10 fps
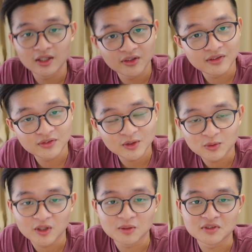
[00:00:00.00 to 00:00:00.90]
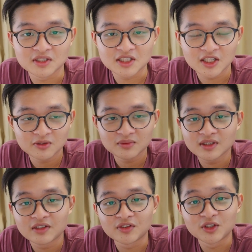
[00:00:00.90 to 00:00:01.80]
Hello everyone, welcome to the channel.
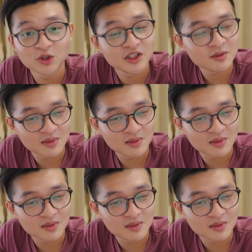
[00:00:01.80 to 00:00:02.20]
If you're new here,